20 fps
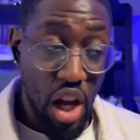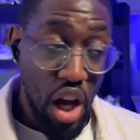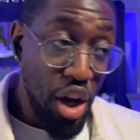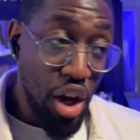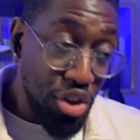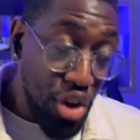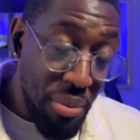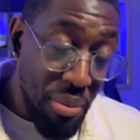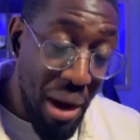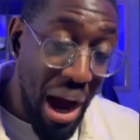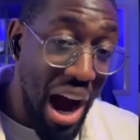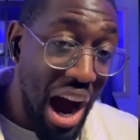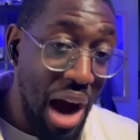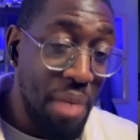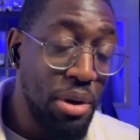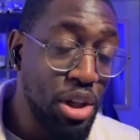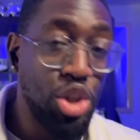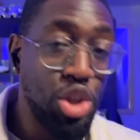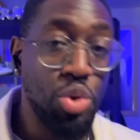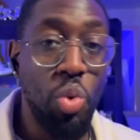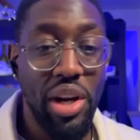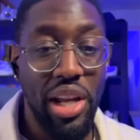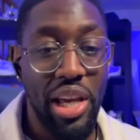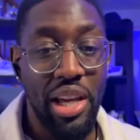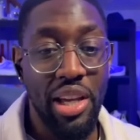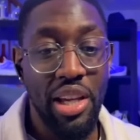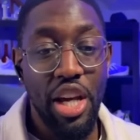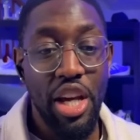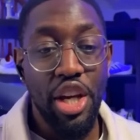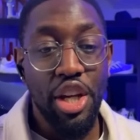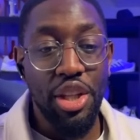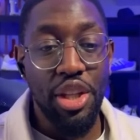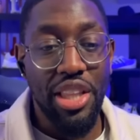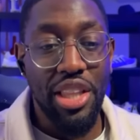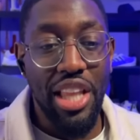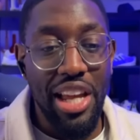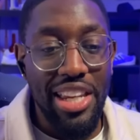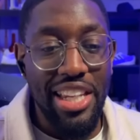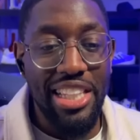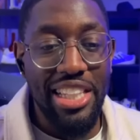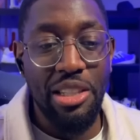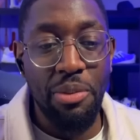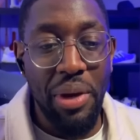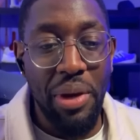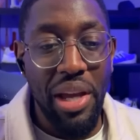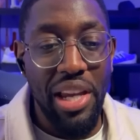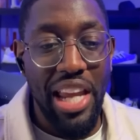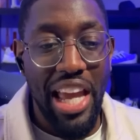No matter how much you want it, there needs to be an